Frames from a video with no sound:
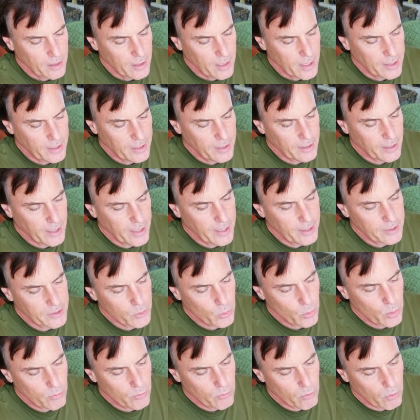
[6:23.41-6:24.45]
and then let it
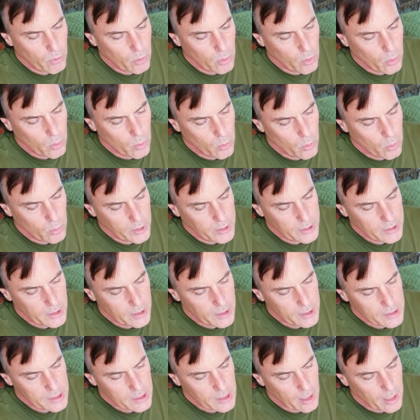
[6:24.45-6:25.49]
sort of roll into
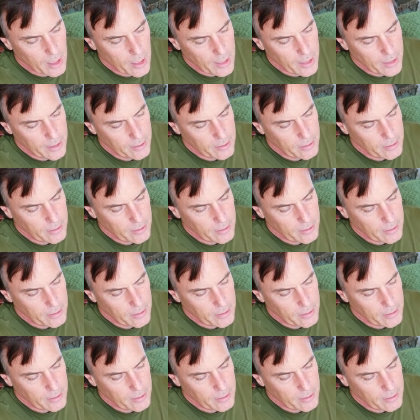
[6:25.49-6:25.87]
the slot.